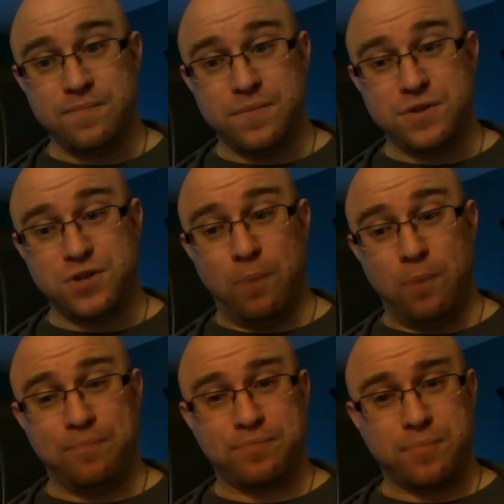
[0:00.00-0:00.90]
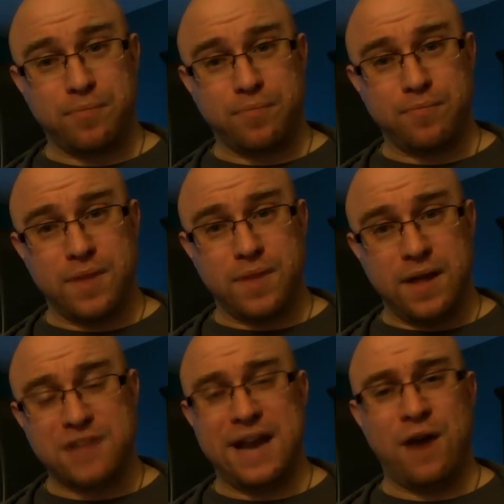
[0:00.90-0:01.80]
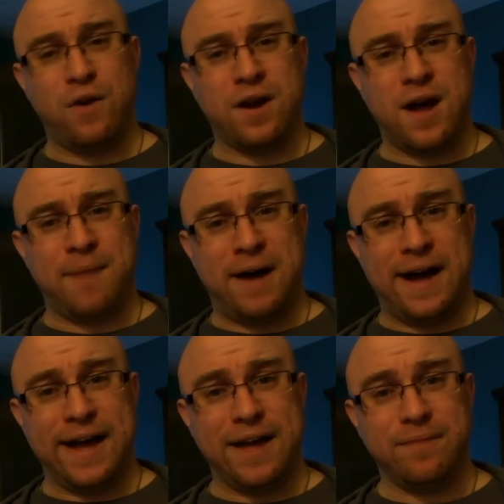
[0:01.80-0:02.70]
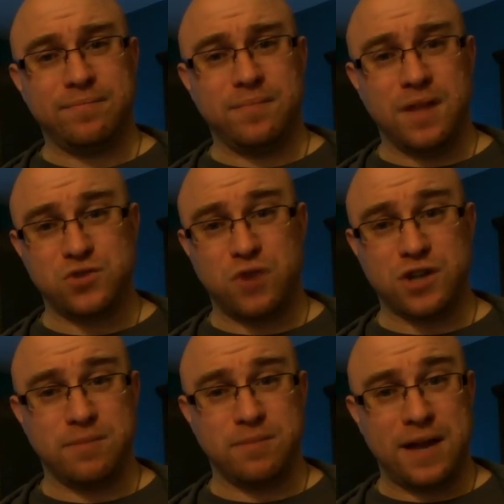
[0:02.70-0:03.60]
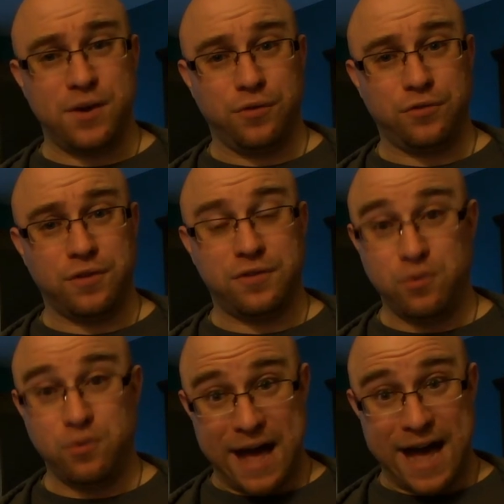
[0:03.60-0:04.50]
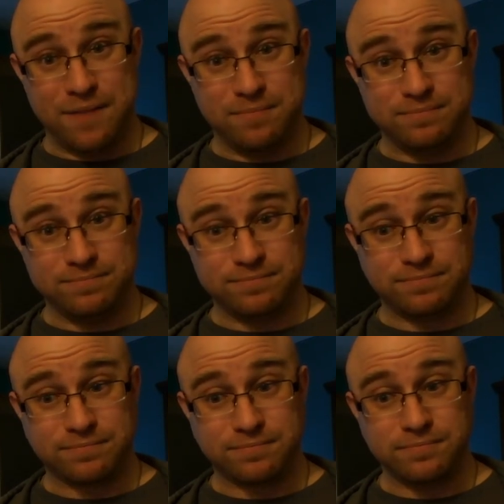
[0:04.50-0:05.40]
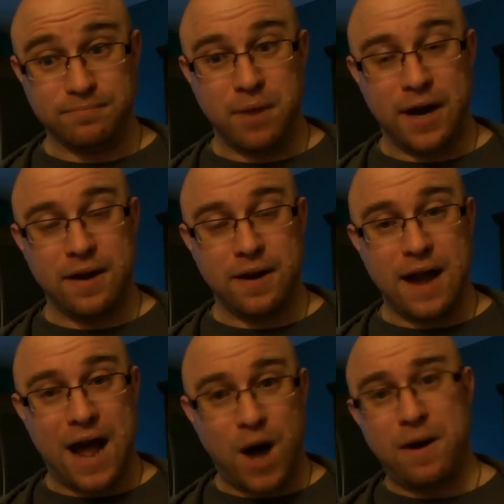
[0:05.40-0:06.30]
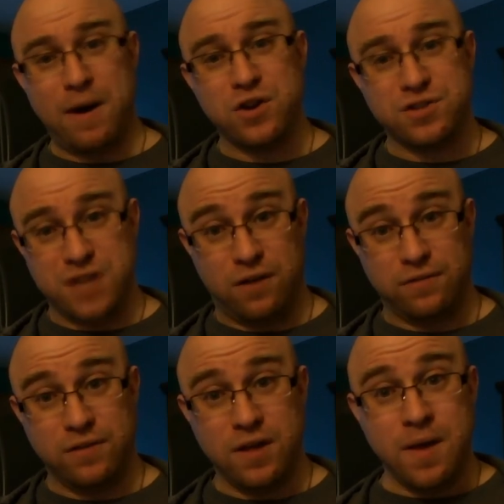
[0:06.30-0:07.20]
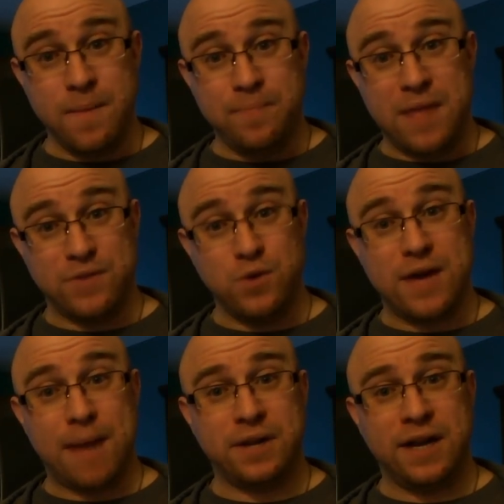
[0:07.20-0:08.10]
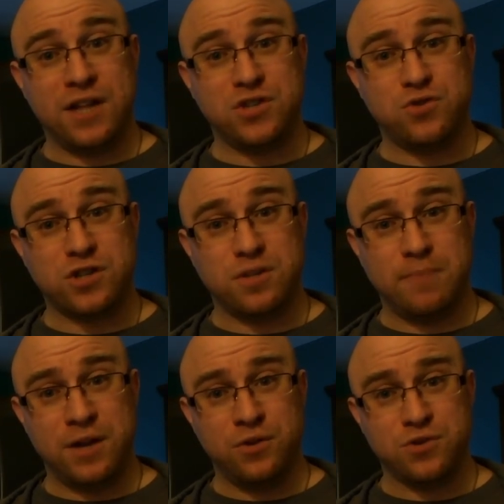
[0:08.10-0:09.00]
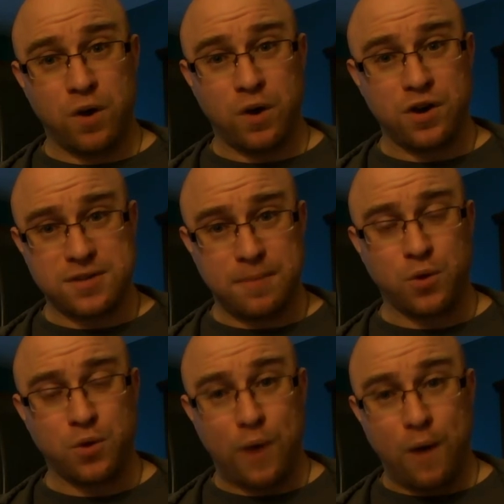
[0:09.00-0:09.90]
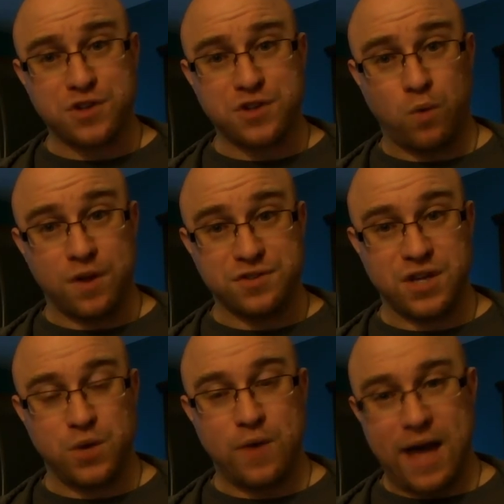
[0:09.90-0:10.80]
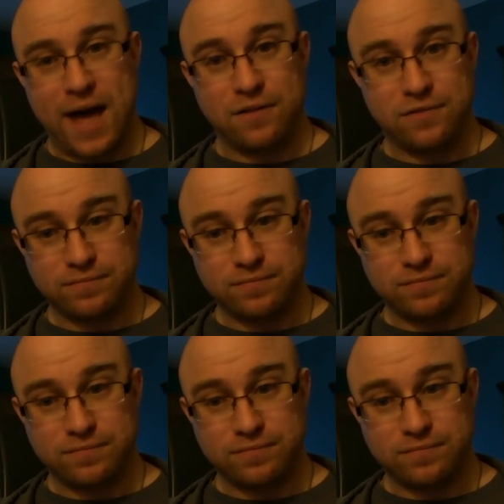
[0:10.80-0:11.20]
So, it's an era gone by, instruction manuals. It's too bad. But how about yourself? Have you kept any instruction manuals? What are some of the rarest ones that you have?